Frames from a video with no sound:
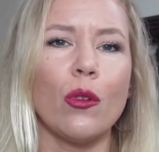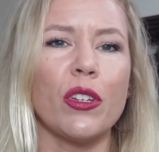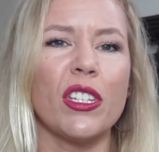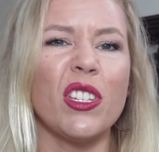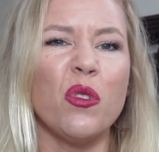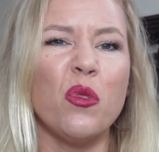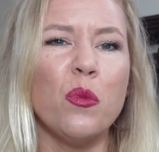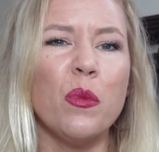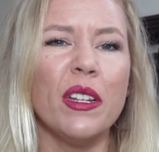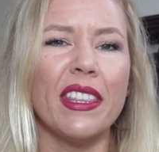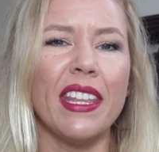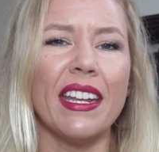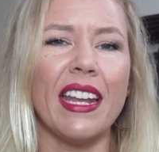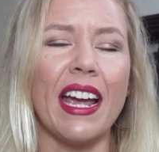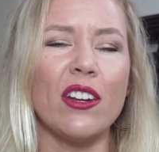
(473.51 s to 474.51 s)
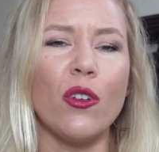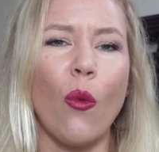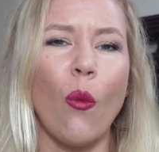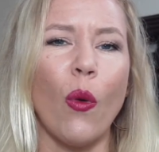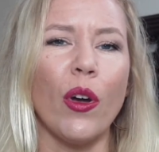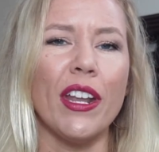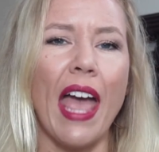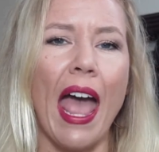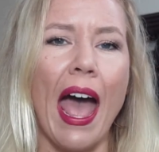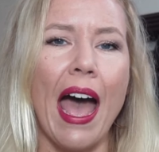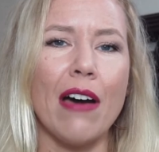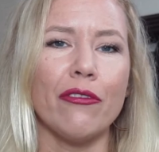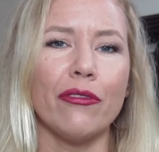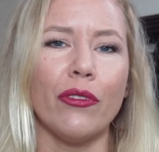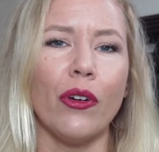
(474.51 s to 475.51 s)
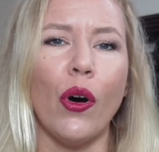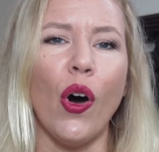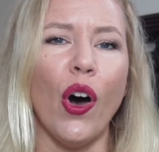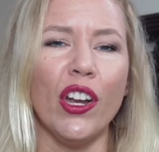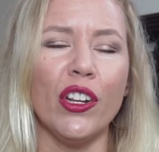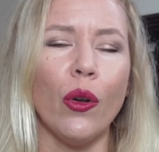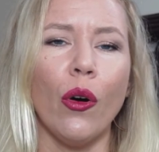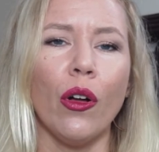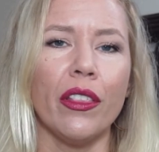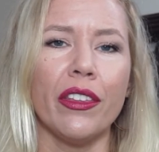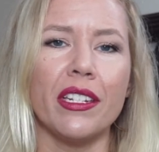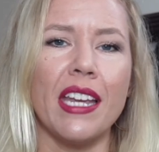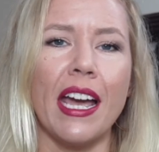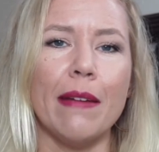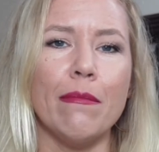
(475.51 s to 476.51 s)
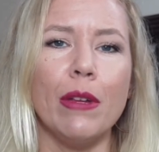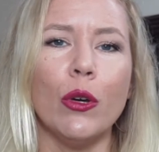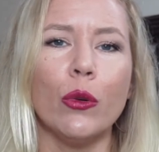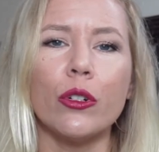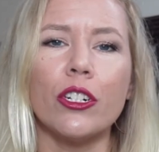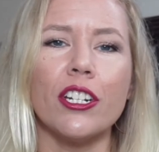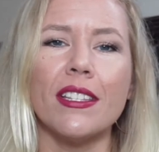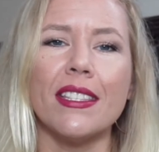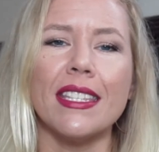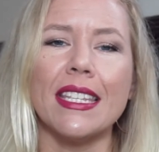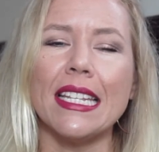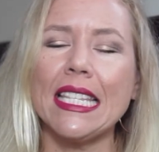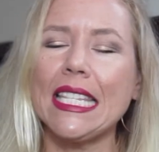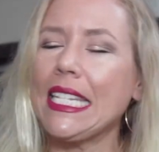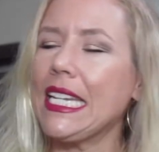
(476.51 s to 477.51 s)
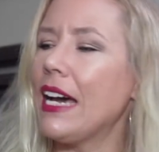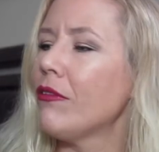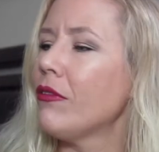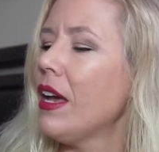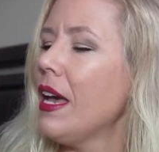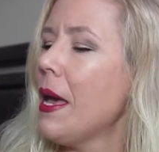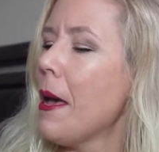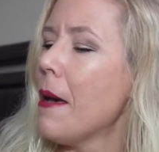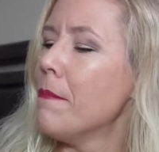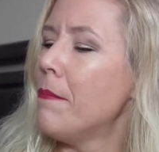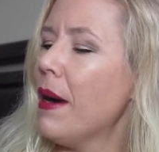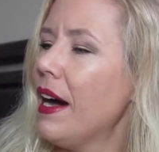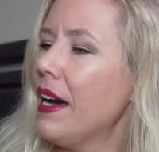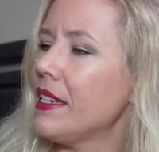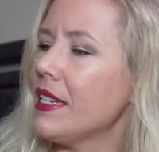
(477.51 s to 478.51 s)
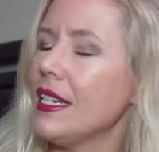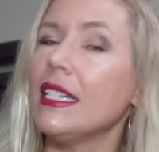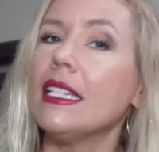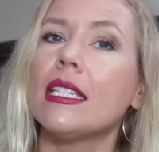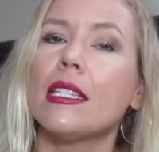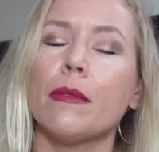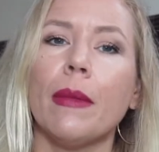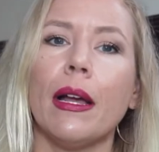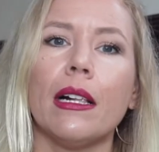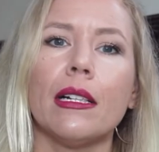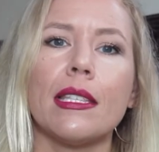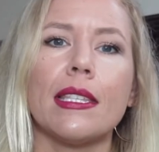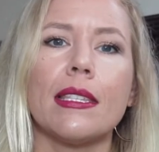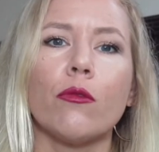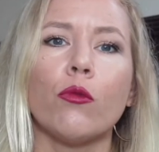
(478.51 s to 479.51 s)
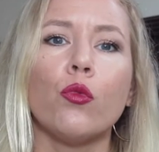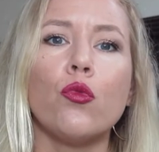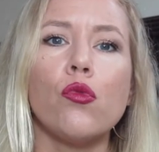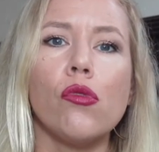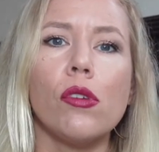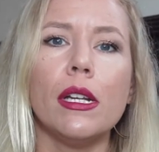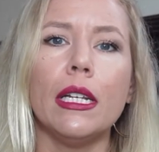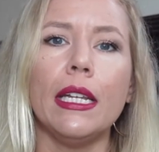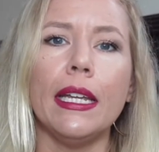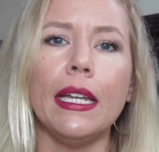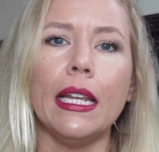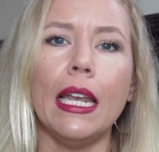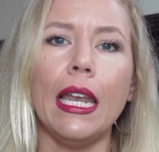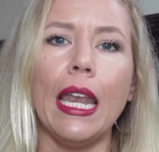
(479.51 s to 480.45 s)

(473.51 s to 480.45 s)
so humid that I don't want to have on all the time lotions and stuff. But it smells really